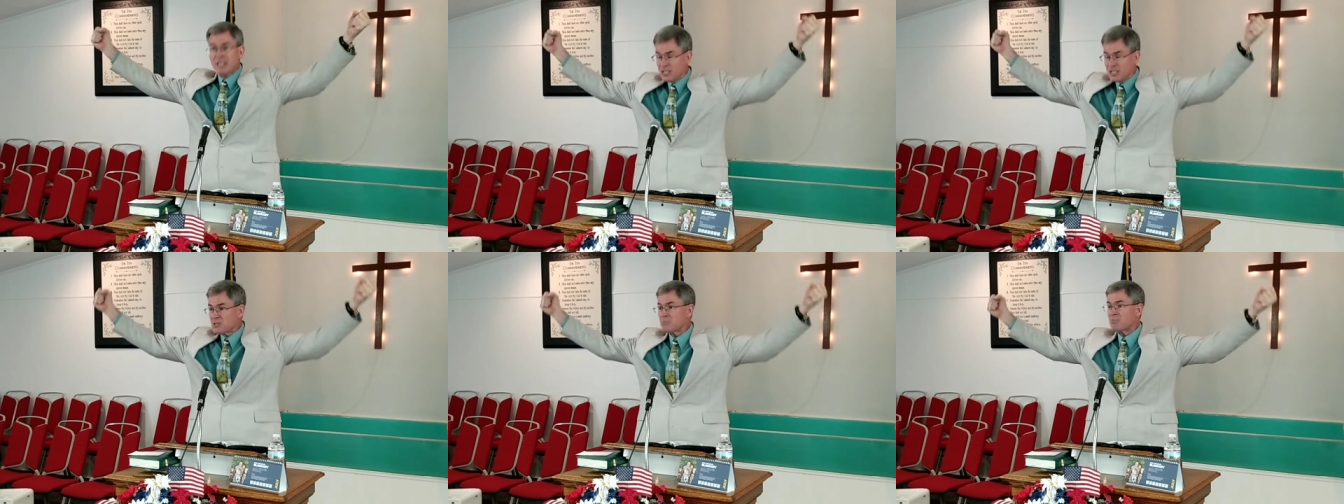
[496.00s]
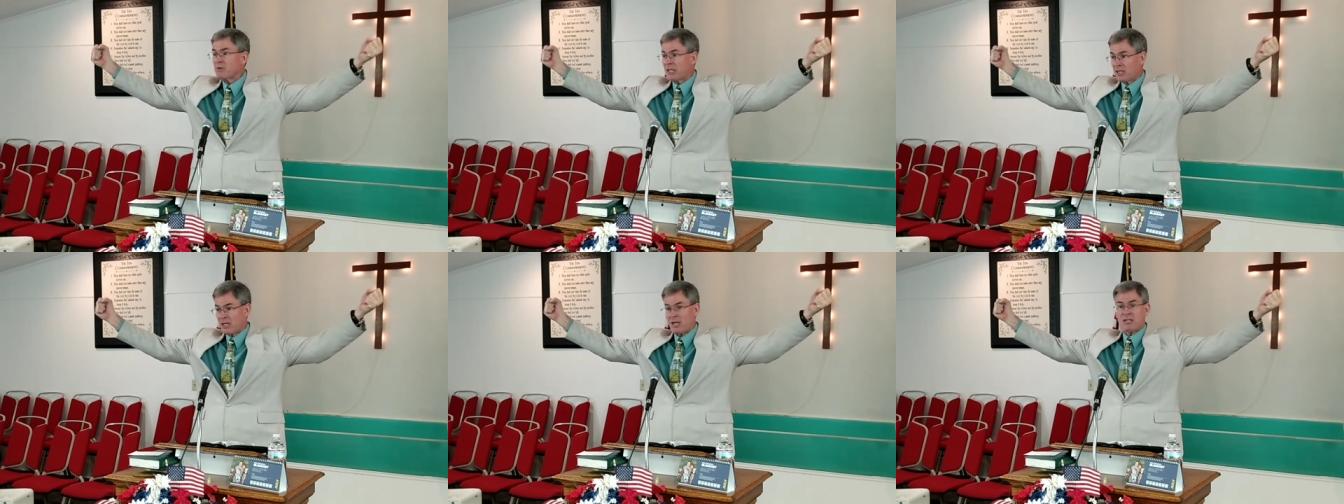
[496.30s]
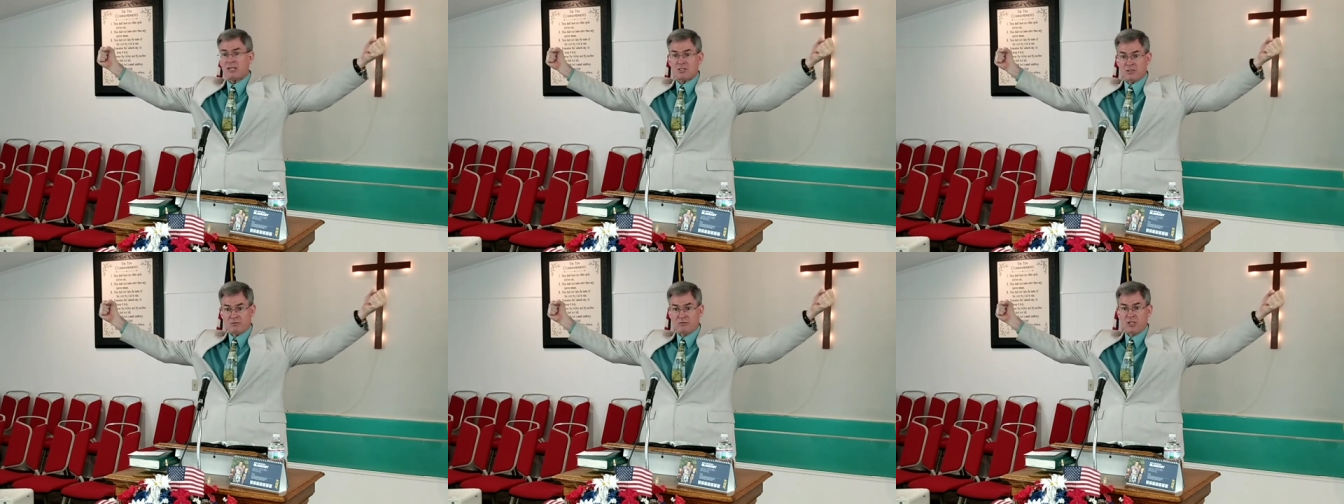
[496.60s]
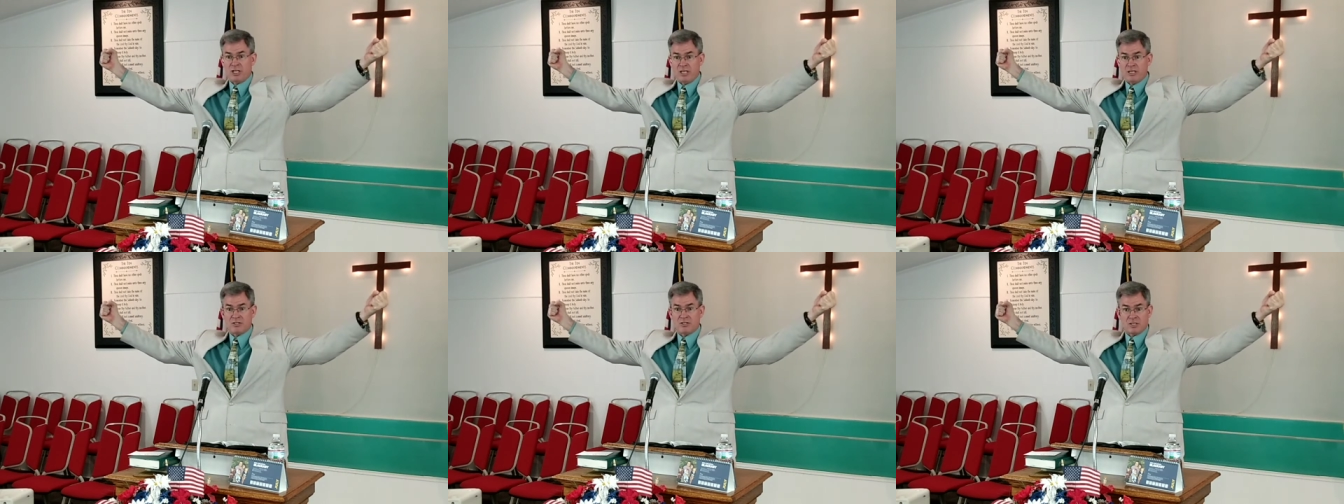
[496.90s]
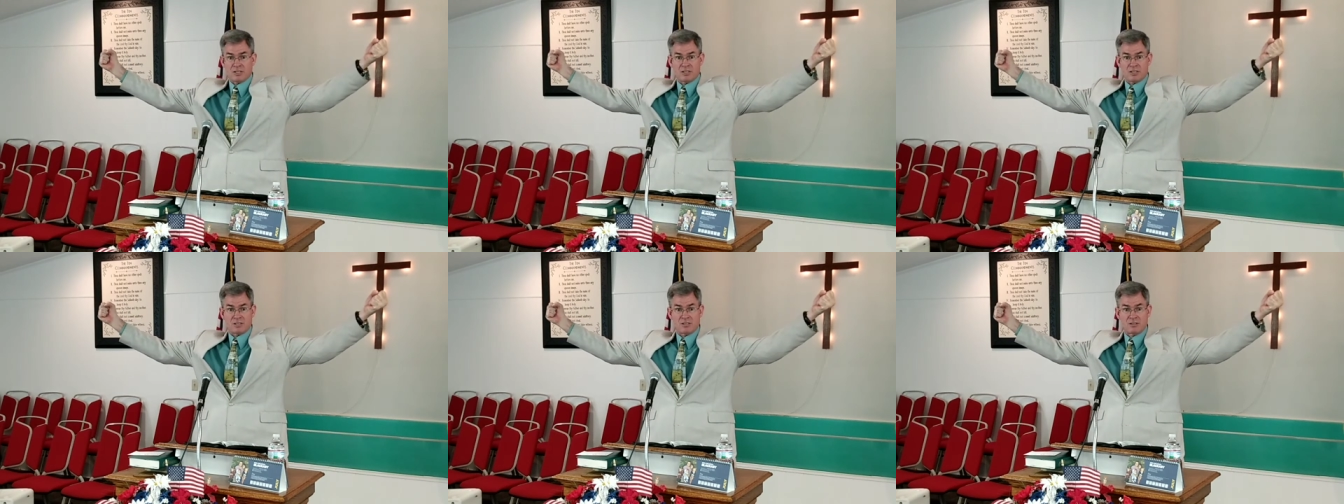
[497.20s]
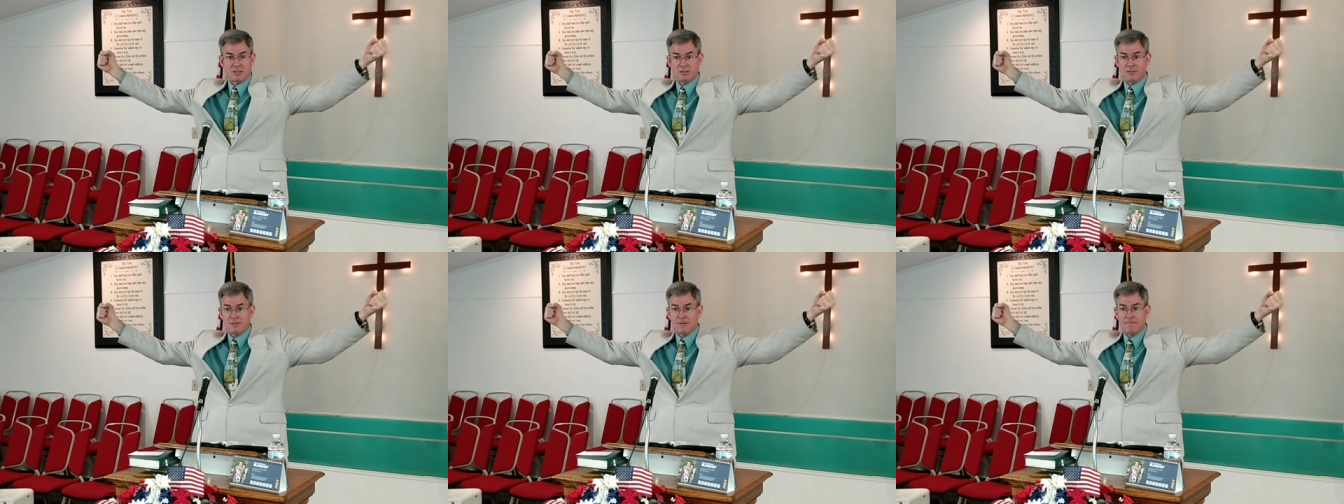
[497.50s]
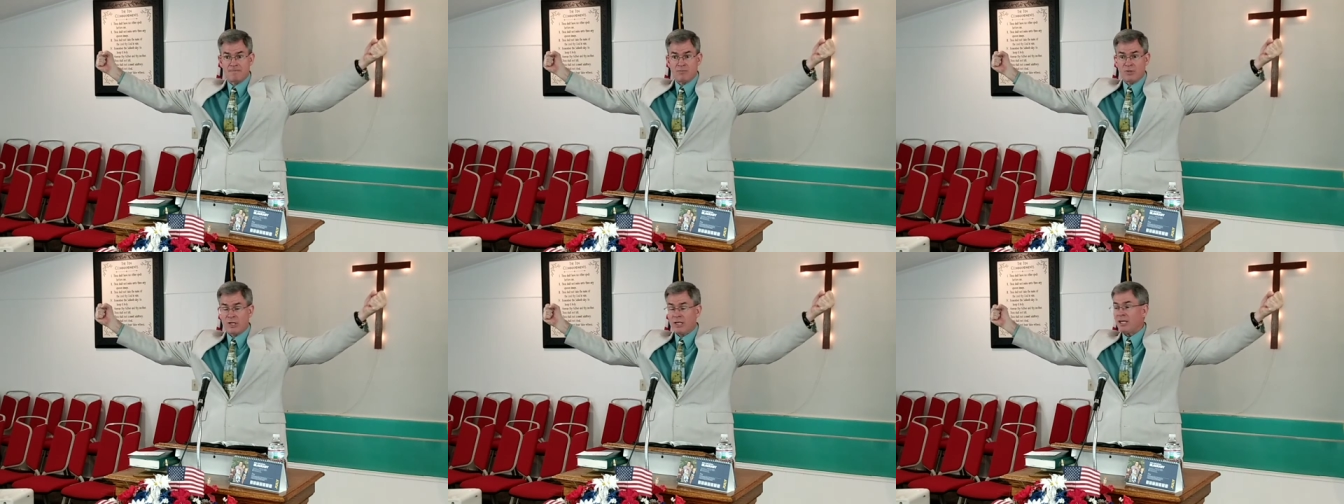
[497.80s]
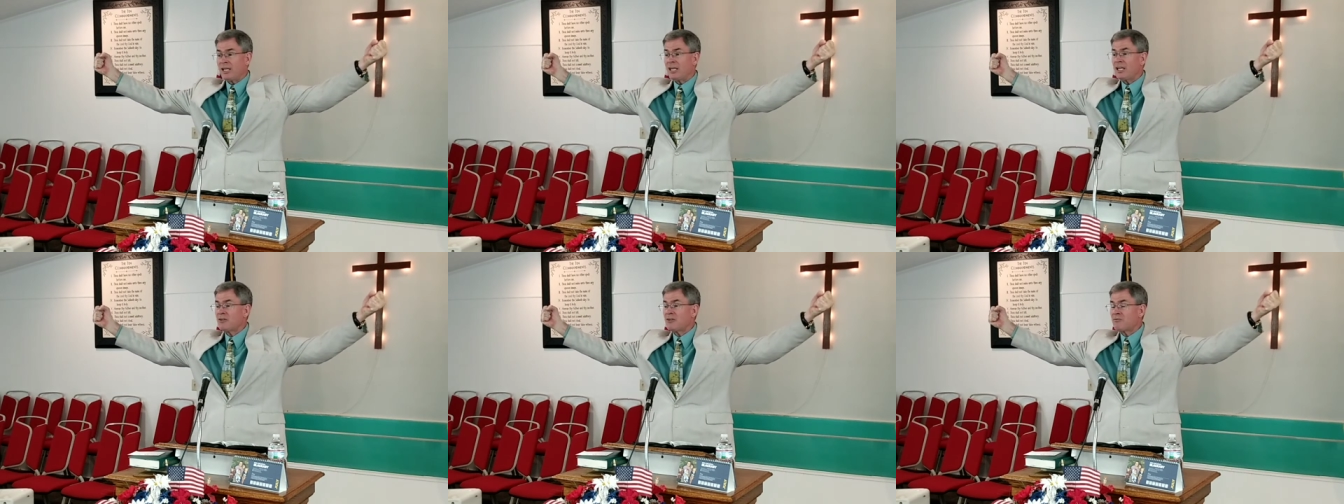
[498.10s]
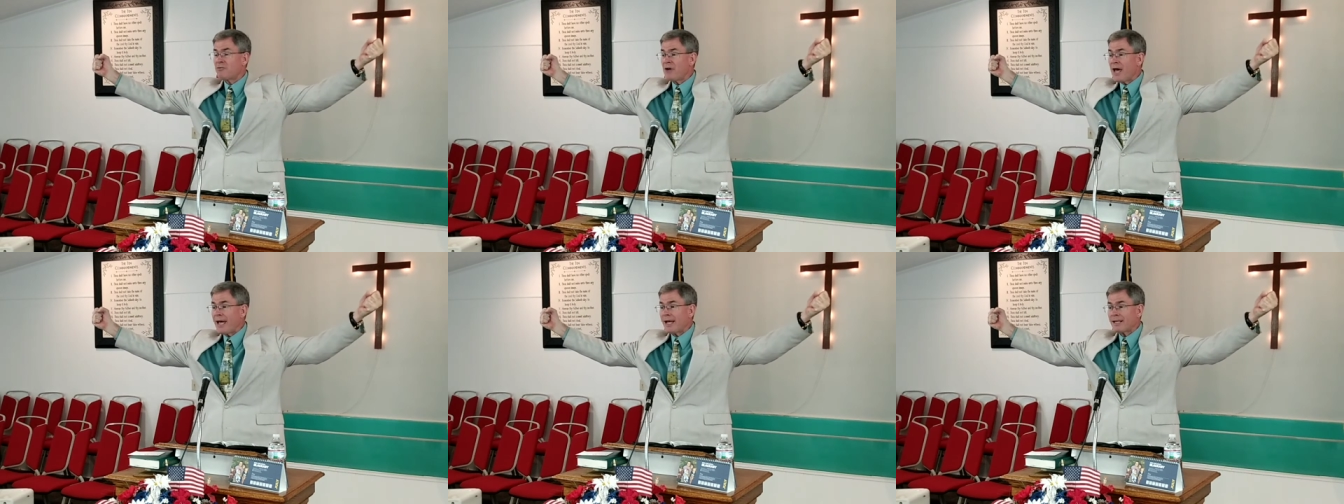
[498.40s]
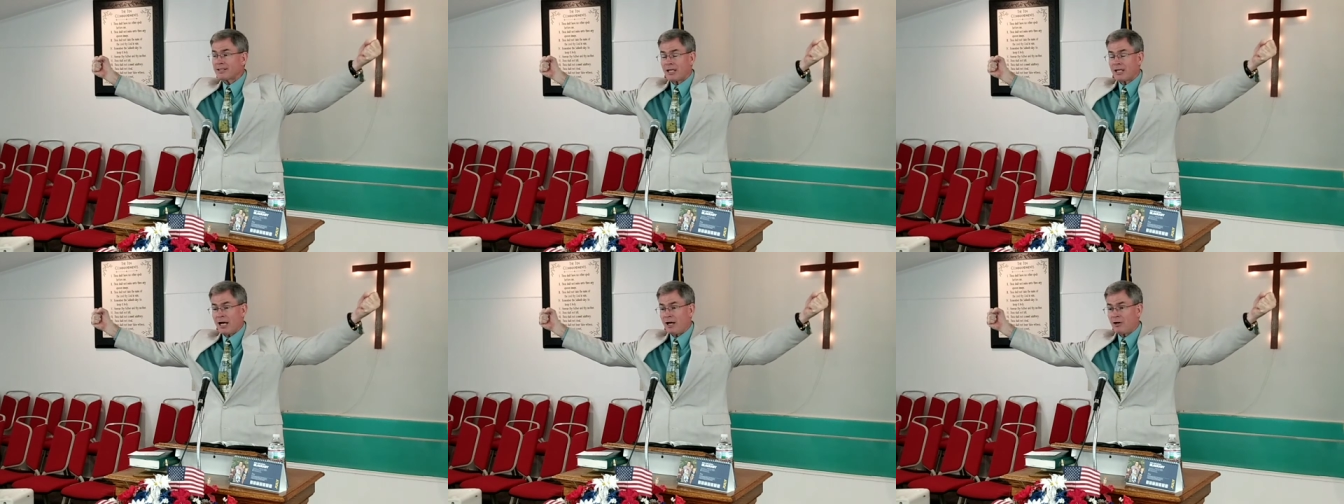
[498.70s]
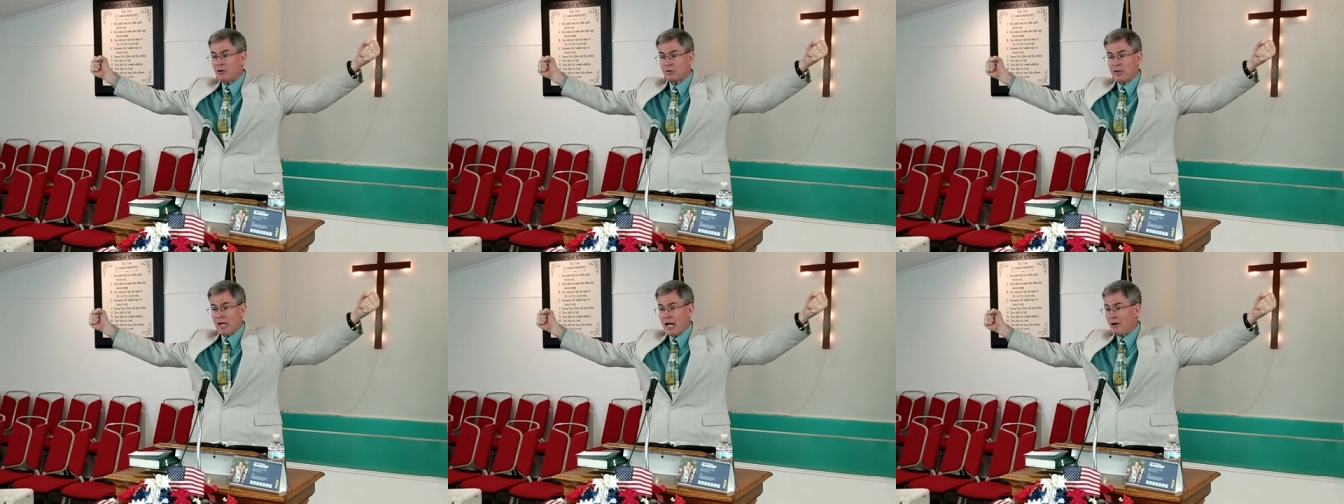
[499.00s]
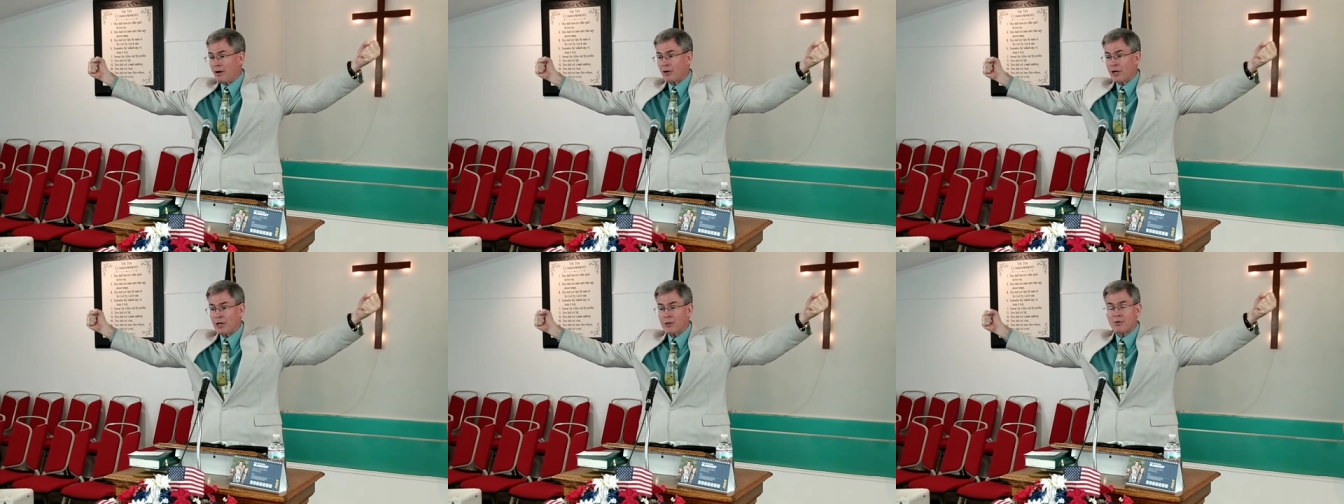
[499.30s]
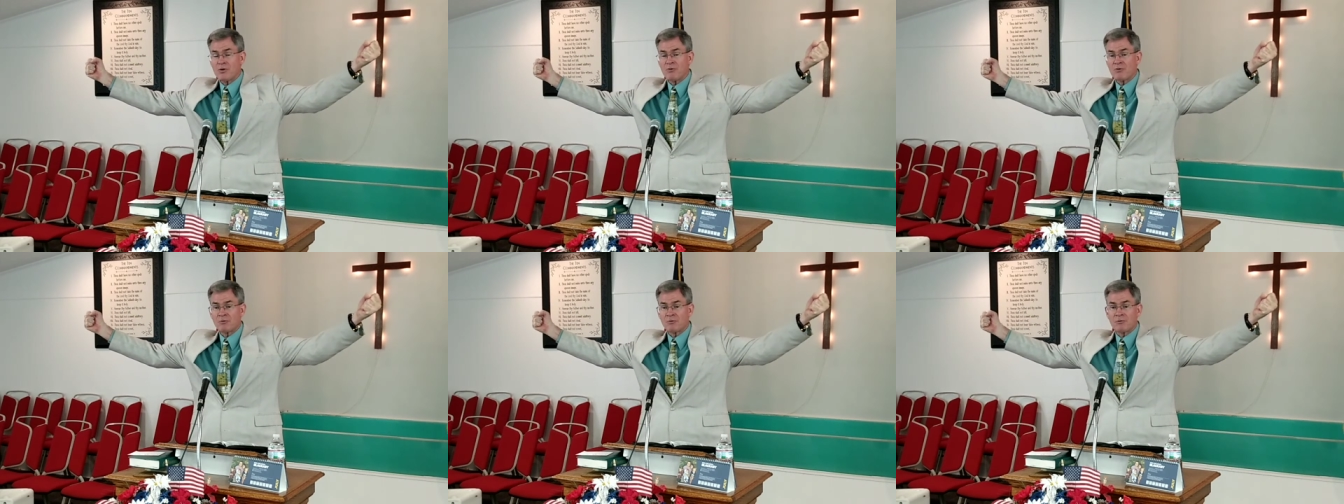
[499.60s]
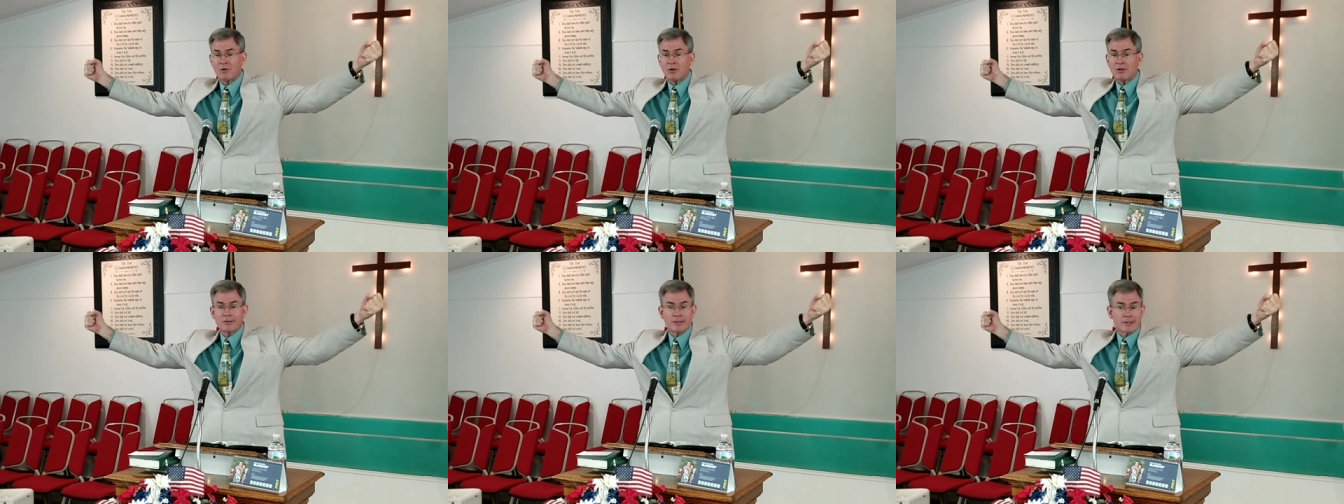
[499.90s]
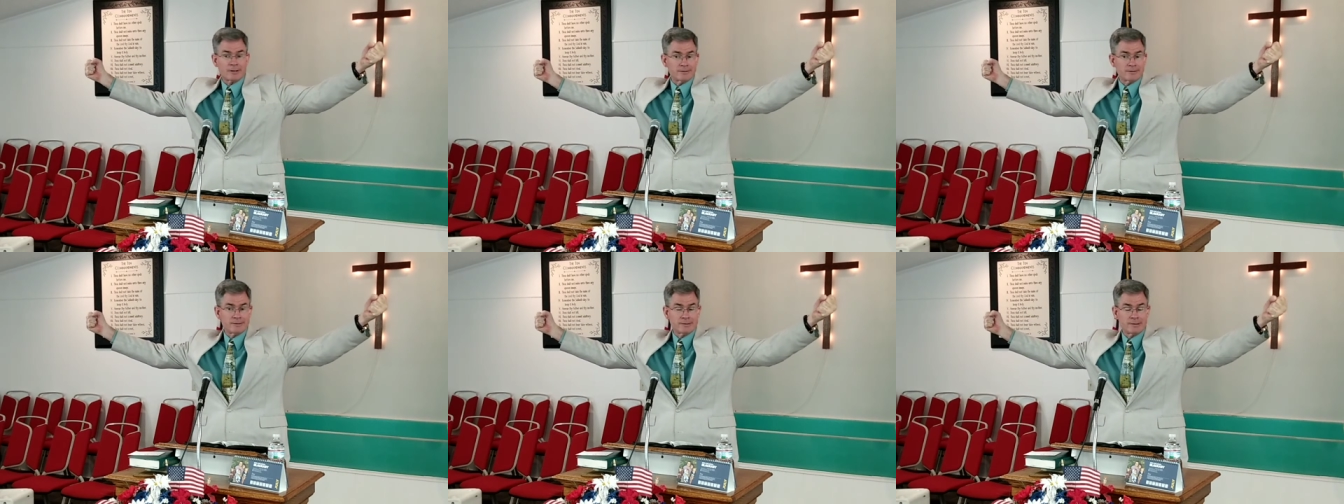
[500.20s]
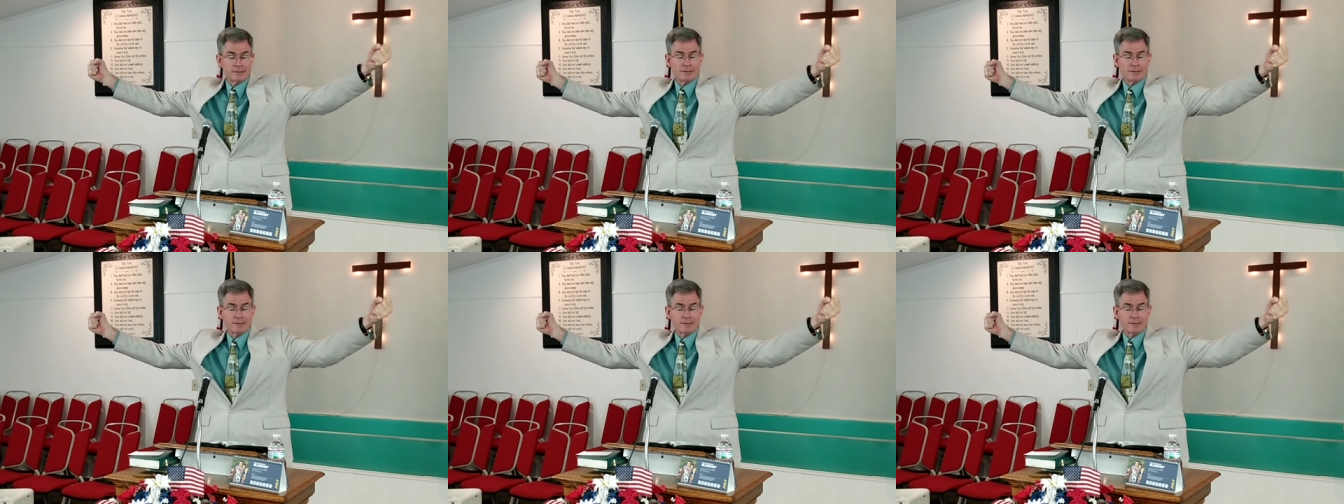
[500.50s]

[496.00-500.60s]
it's because of Jesus. In fact, I'll, I'll go even further.